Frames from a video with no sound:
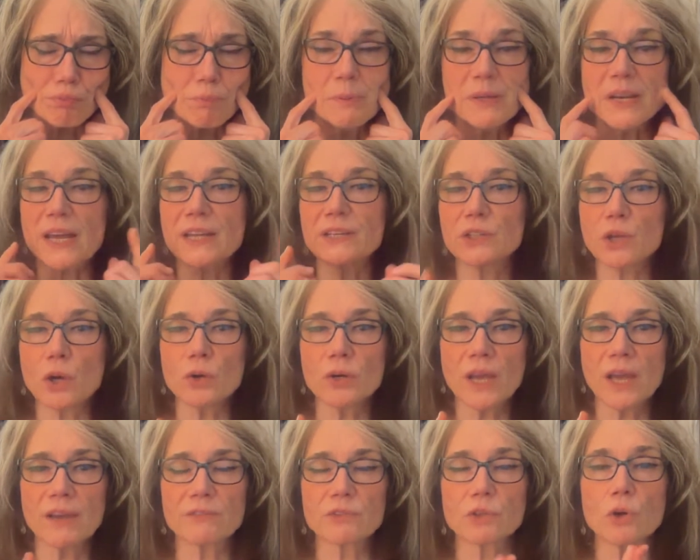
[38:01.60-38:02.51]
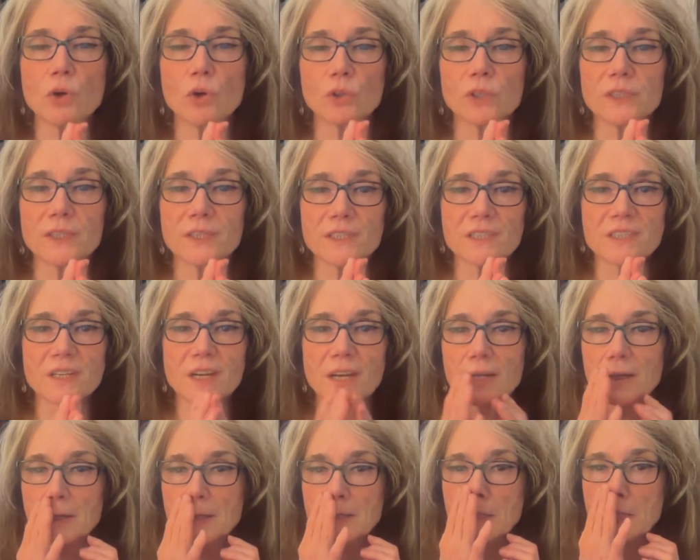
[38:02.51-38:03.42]
I don't have to hold it as
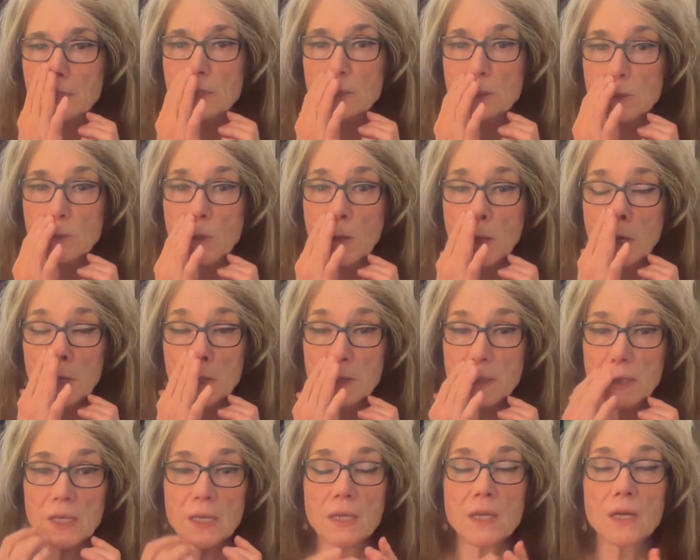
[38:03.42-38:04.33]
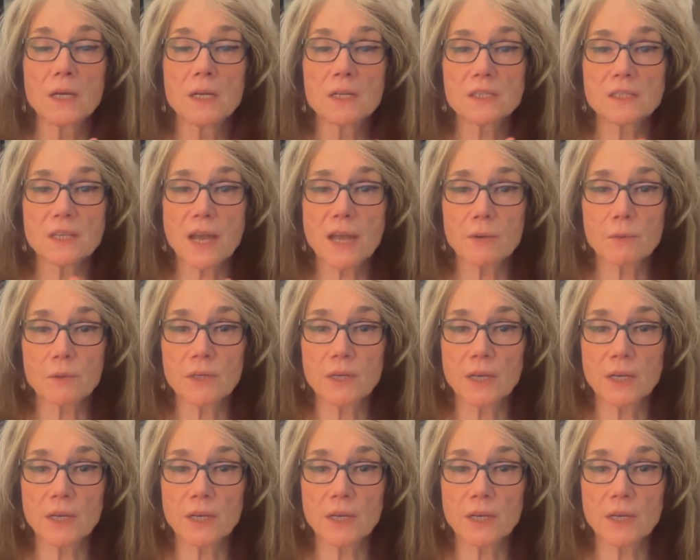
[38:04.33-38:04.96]
tight as I do on the siren